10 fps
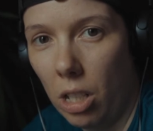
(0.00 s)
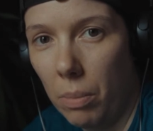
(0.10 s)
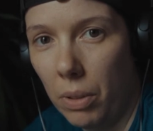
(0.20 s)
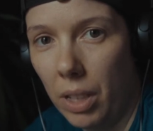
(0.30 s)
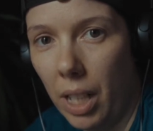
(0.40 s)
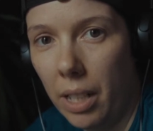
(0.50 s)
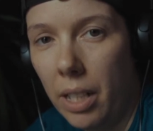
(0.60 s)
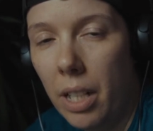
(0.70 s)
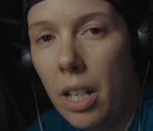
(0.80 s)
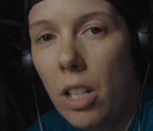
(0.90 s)
about that.
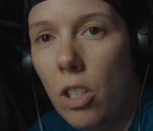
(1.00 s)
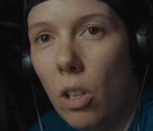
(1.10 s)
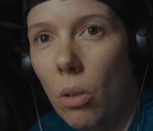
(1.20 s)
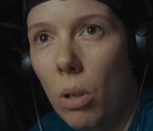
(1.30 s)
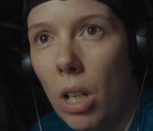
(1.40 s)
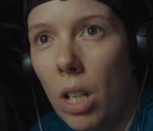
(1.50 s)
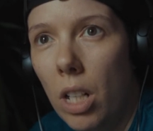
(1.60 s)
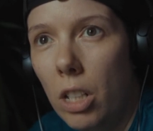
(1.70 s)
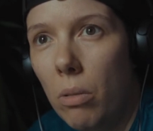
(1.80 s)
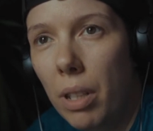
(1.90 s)
So
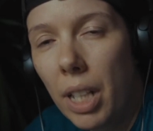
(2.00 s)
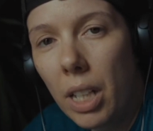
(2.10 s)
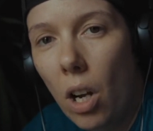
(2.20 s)
you think,